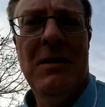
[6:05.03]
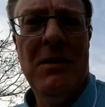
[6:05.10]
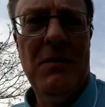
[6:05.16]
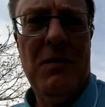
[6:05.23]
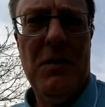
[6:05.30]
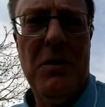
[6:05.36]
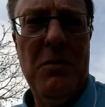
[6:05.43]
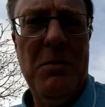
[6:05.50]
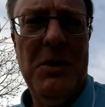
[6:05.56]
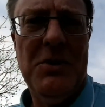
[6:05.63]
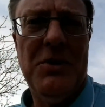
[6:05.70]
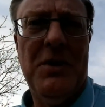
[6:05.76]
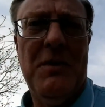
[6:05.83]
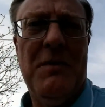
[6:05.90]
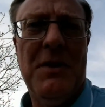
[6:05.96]
for the
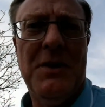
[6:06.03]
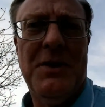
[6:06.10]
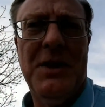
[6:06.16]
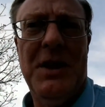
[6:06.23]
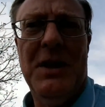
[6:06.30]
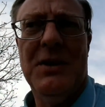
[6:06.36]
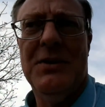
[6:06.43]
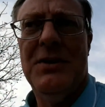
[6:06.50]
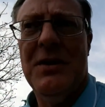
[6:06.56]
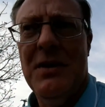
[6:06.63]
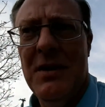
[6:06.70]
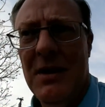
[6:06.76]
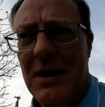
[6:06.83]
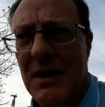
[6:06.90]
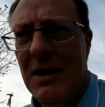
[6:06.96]
remission of their sins,
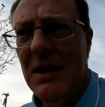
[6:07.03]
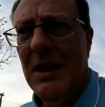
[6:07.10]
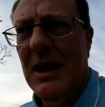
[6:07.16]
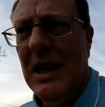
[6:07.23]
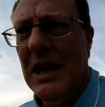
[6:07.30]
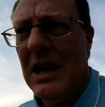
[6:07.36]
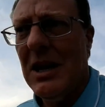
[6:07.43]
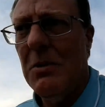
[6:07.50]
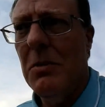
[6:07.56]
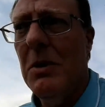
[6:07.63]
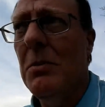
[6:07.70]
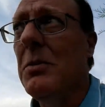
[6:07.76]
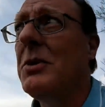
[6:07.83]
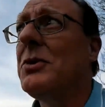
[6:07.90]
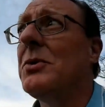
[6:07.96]
how can we
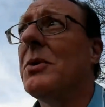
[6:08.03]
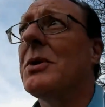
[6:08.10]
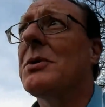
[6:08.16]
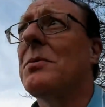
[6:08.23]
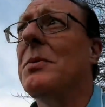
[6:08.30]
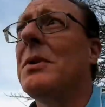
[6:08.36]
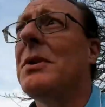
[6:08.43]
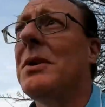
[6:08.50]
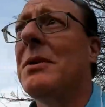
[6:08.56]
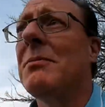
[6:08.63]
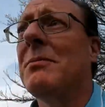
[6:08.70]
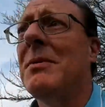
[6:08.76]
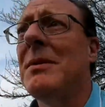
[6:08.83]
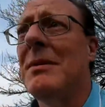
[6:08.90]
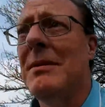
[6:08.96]
rejoice with them
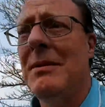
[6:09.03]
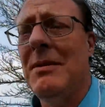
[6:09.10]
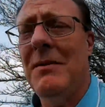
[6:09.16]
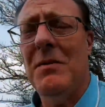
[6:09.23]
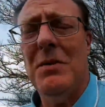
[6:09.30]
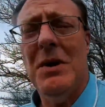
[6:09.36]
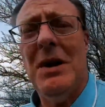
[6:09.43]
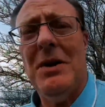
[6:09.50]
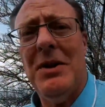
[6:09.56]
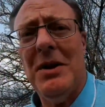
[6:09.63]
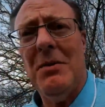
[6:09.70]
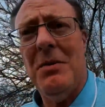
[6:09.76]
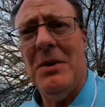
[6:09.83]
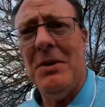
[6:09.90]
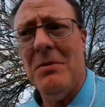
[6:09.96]
if we're not there
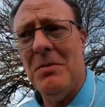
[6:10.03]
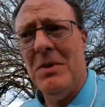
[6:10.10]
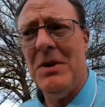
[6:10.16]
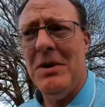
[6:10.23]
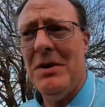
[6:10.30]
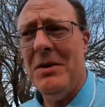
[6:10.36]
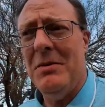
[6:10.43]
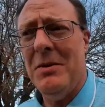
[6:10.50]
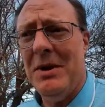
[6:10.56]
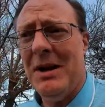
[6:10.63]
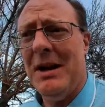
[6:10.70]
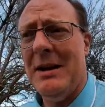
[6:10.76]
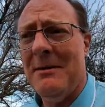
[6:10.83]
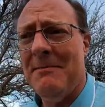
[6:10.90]
with them when they're doing that?